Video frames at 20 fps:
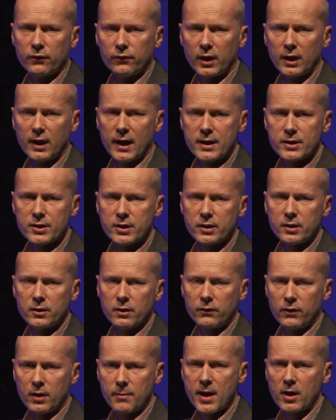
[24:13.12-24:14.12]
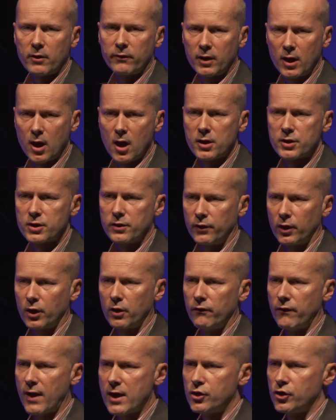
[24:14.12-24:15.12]
of the, glaze, the amount of glass of a
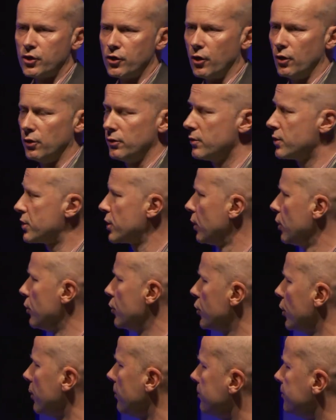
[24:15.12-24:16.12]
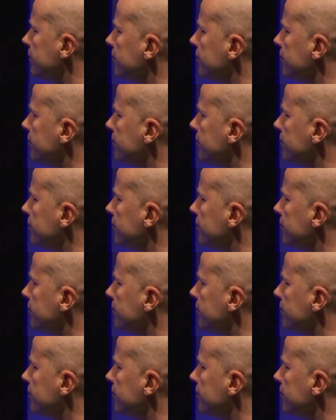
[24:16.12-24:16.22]
conventional solution.